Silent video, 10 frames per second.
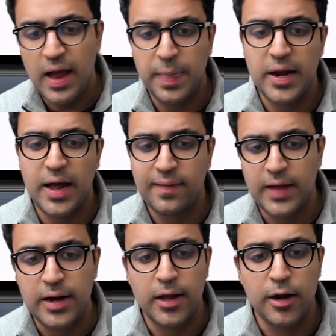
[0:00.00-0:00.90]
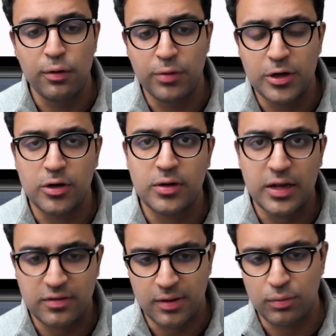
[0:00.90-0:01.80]
and then at the end, it'll return
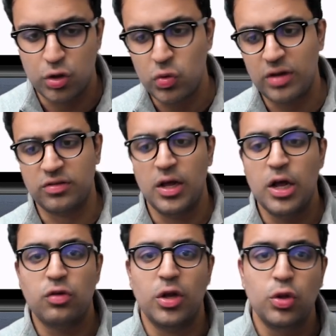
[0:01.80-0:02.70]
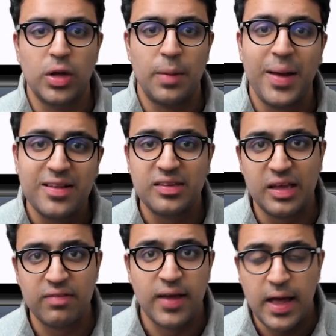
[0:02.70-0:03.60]
that sum to us. So I'll do command
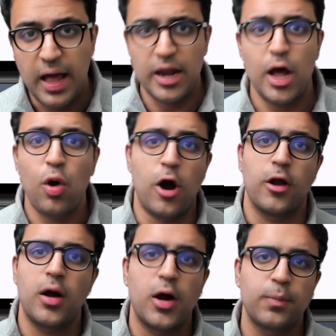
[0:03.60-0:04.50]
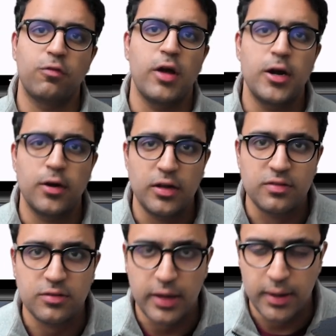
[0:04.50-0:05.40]
save, and now our cart provider is
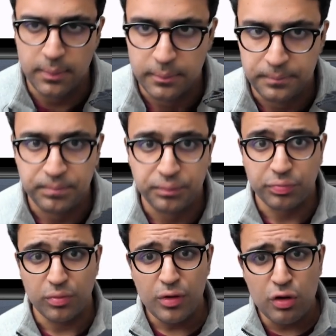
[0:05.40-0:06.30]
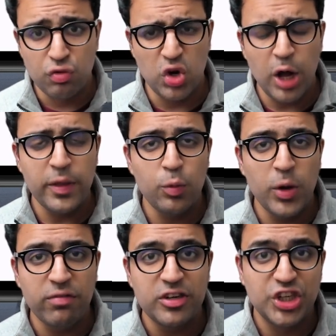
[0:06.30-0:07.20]
set up. So now that we
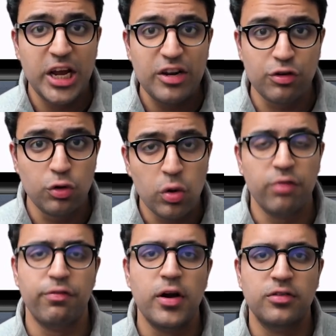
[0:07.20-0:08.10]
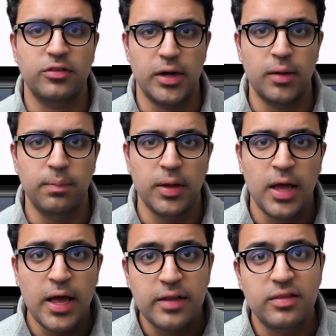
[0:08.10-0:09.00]
have a ChangeNotifier set up,
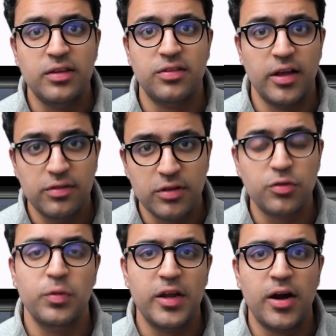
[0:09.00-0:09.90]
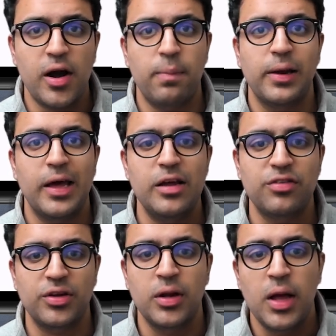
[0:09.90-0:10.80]
this exists within our
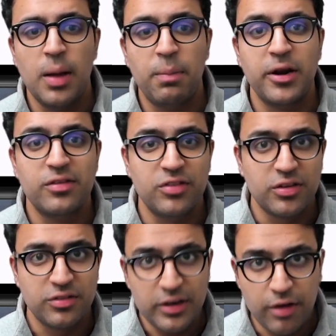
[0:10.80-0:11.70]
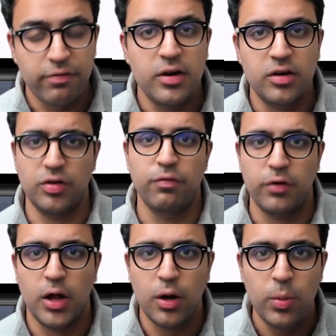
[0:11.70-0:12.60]
application, but it's just a definition for
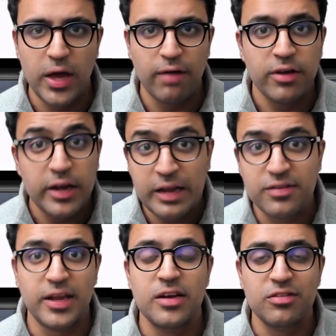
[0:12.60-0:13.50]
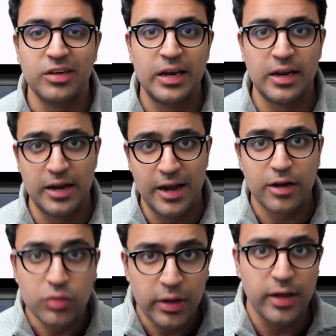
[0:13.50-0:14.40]
now. We haven't instantiated an
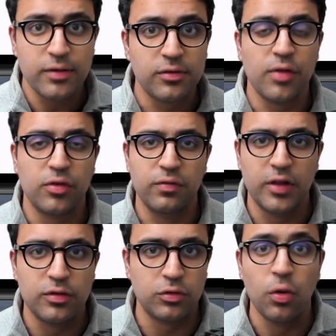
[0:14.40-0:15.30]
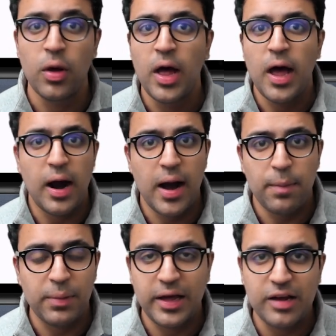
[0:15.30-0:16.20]
actual instance of this, so our
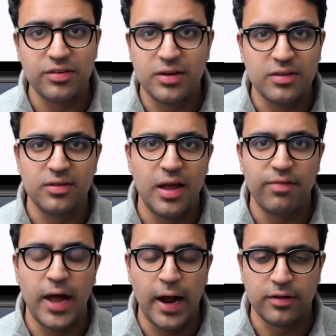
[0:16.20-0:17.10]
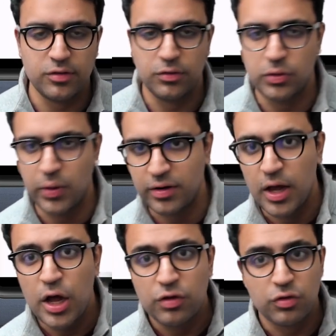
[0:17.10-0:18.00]
application doesn't have access to it.
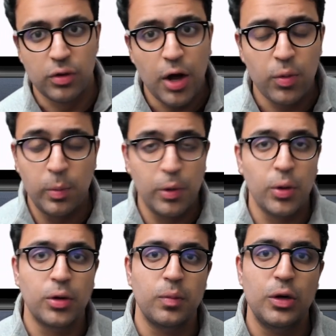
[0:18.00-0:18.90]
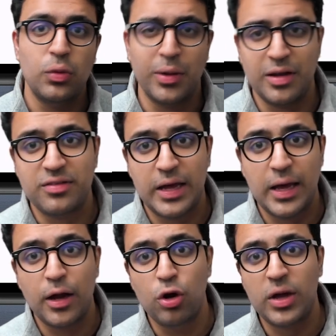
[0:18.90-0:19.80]
So now what we're going to be doing is
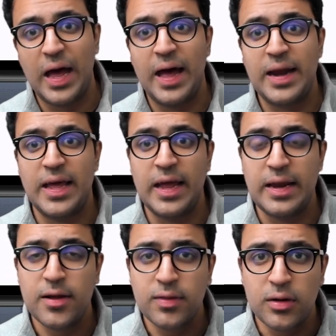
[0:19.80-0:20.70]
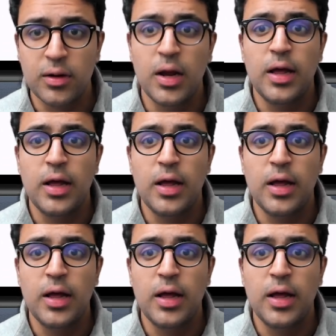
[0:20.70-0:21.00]
taking a look at another